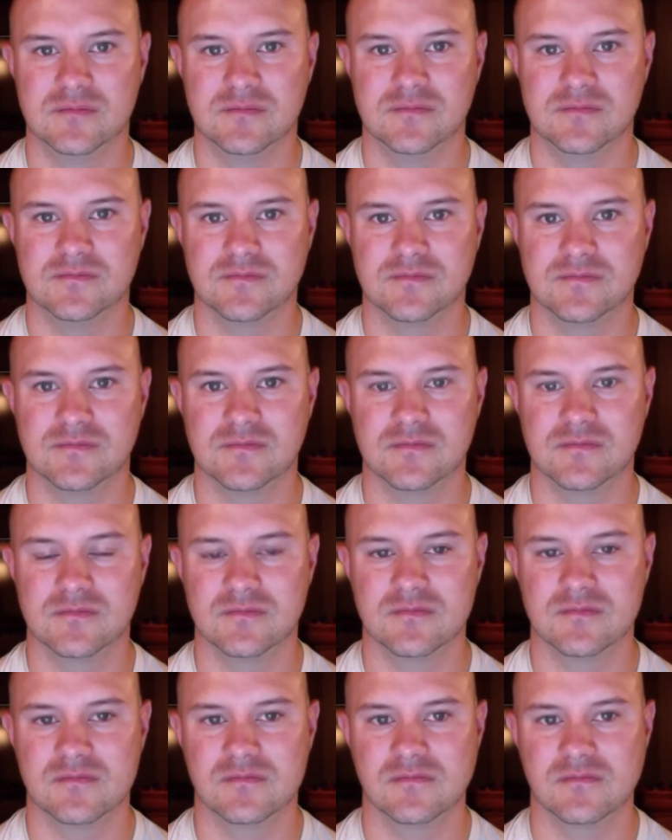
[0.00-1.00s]

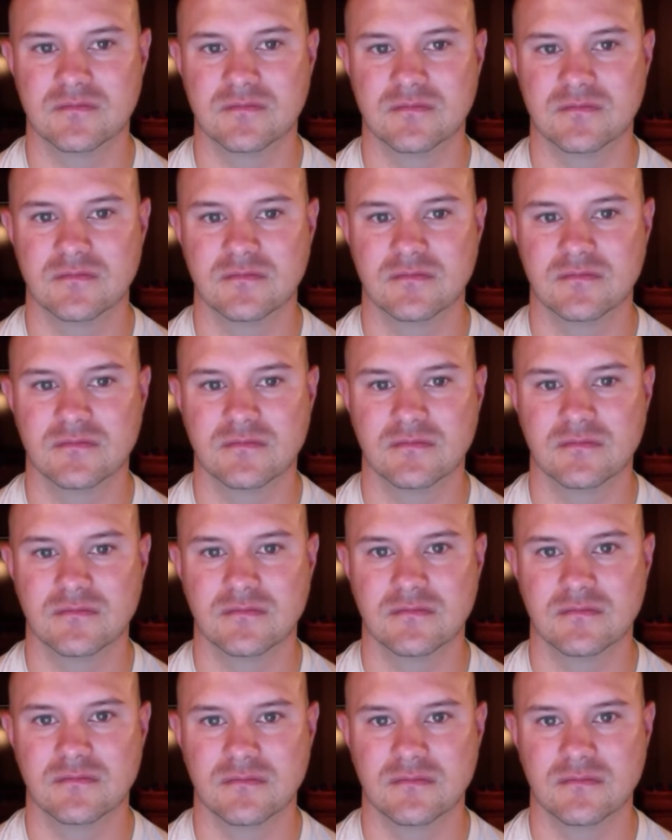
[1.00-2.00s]

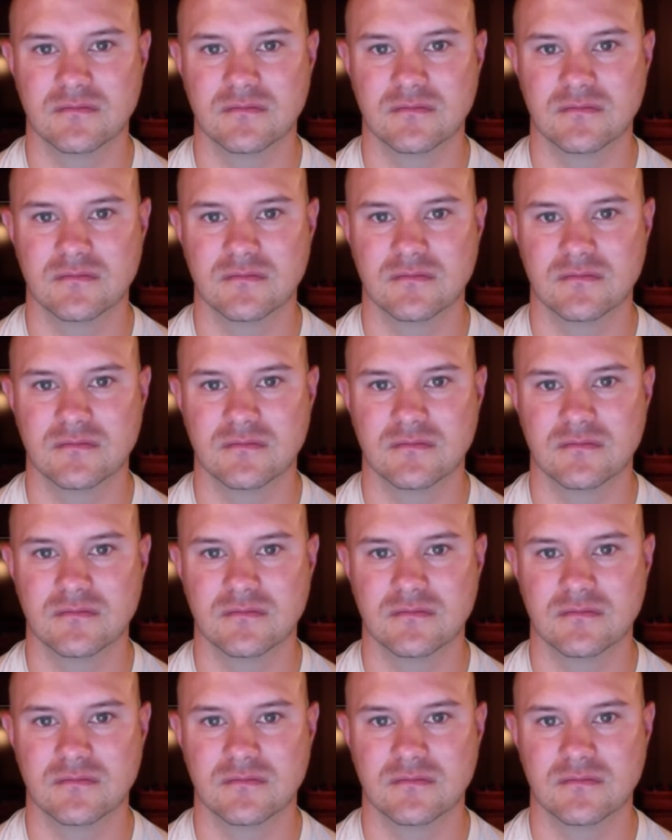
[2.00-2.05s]
(silent)